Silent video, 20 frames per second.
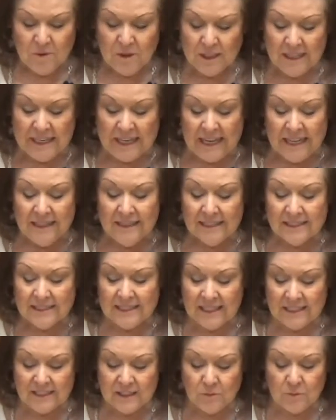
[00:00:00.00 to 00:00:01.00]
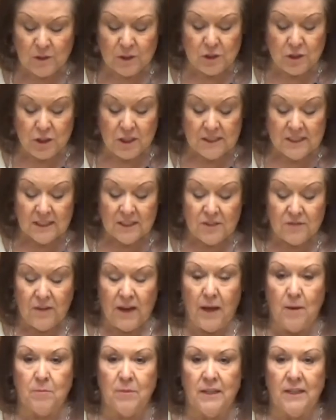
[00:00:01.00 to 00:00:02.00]
We're going to end this lesson with Jesus'
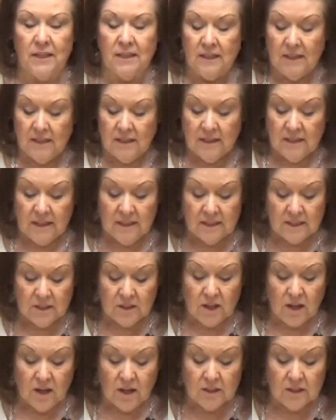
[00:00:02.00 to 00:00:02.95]
family a,